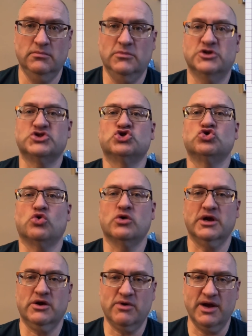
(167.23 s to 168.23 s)
a
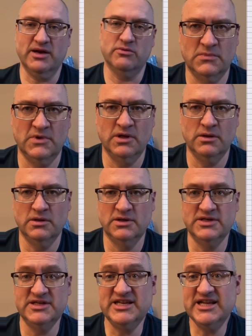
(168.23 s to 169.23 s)
story, right?
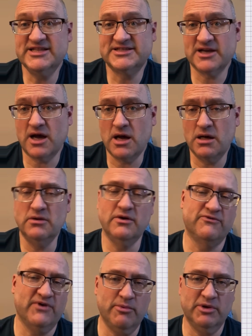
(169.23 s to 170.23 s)
Die Zahl, a
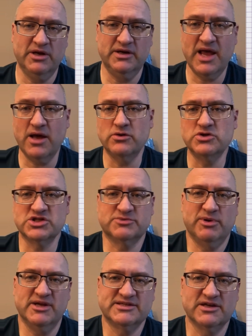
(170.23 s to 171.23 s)
feminine noun, just
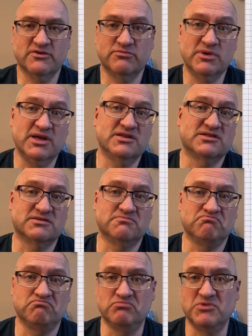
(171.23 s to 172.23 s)
by itself means
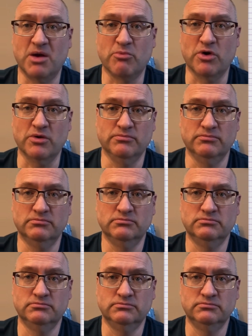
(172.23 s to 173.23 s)
number,
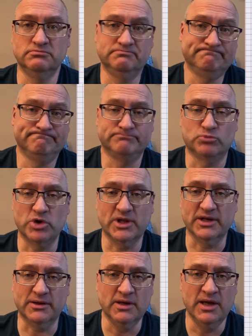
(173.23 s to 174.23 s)

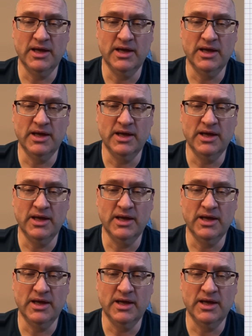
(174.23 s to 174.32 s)
really.